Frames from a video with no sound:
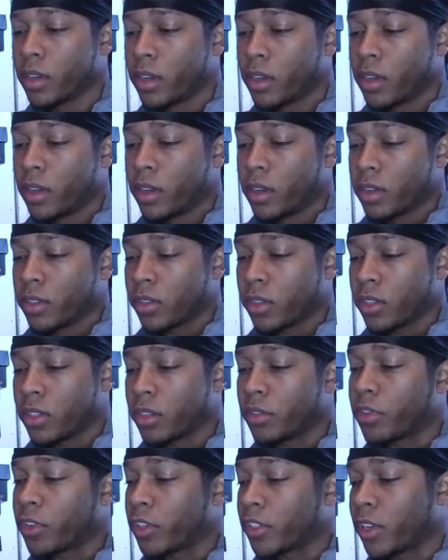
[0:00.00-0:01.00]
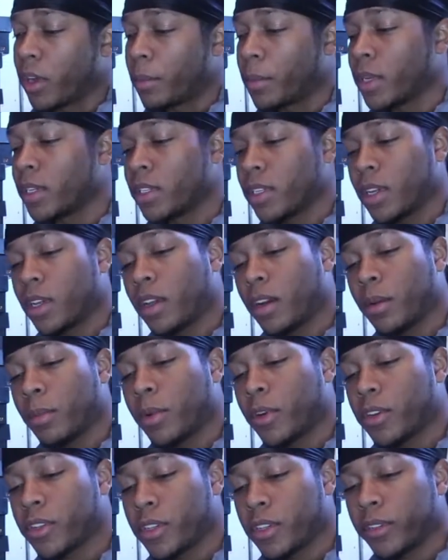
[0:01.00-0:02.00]
So this is the first time me seeing it in
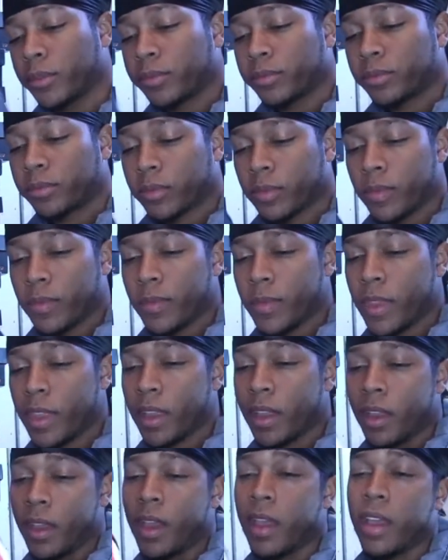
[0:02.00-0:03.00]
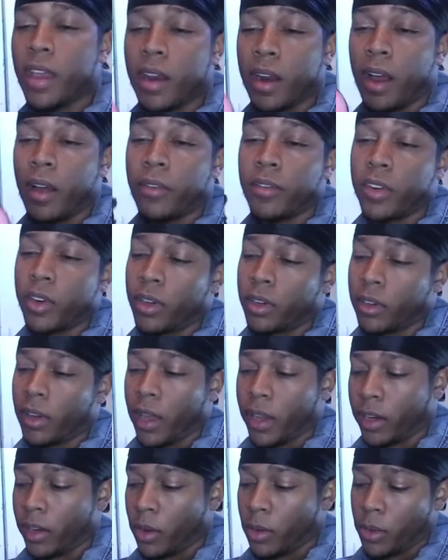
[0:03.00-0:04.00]
person. And I've
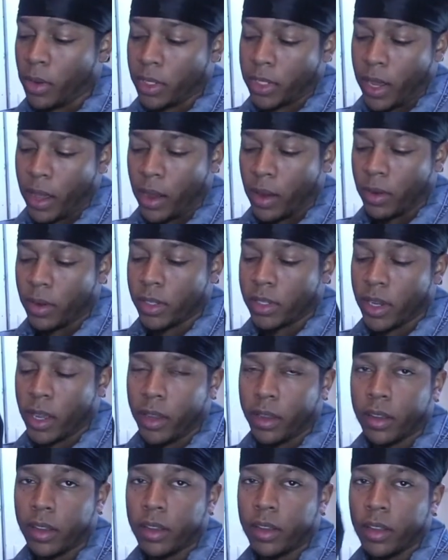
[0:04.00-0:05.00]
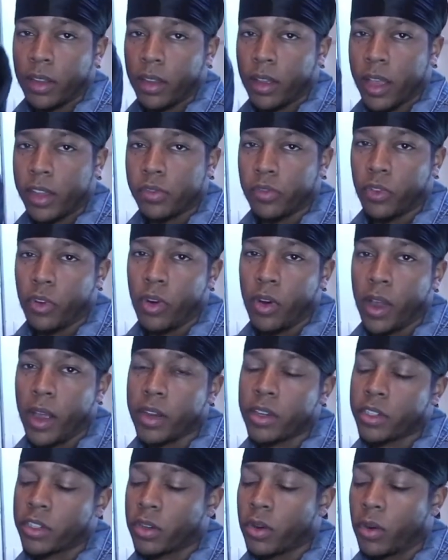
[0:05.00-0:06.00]
like noticed how it's like has raw
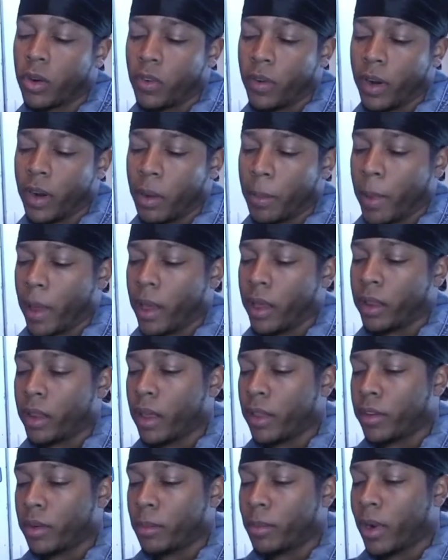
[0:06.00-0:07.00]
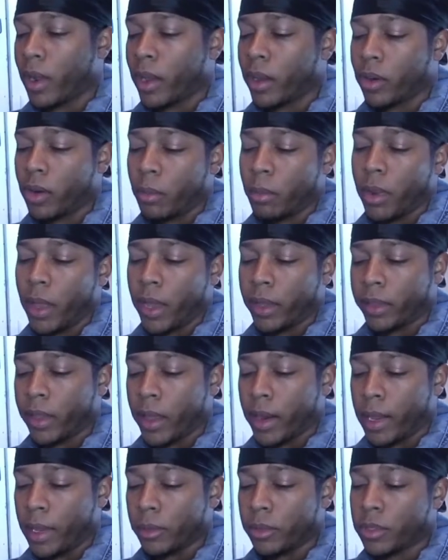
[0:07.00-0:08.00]
edges going around the patent leather. I'm probably gonna black
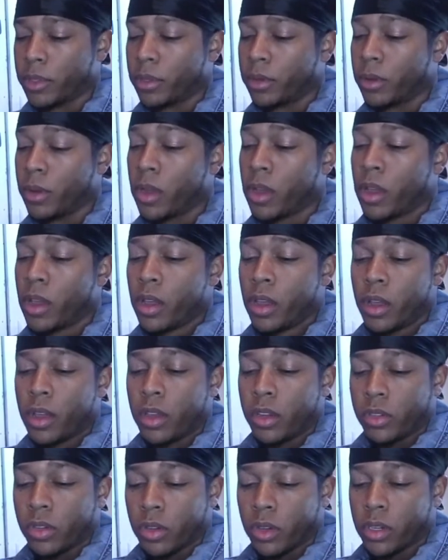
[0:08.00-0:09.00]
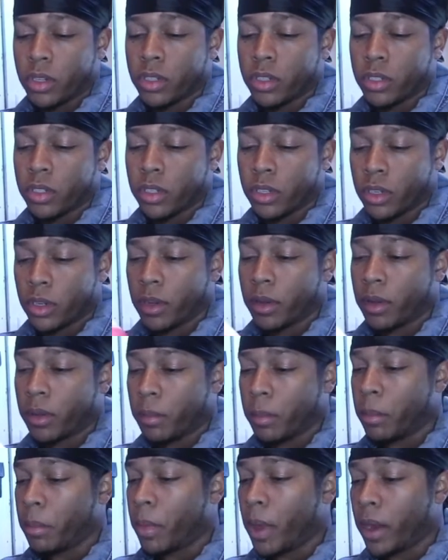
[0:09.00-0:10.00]
that out too, so it can just look
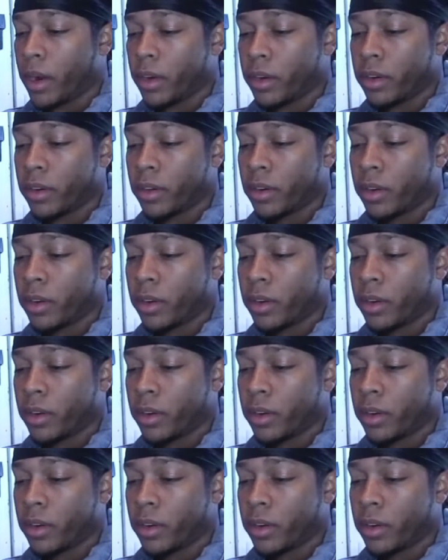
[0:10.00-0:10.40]
better.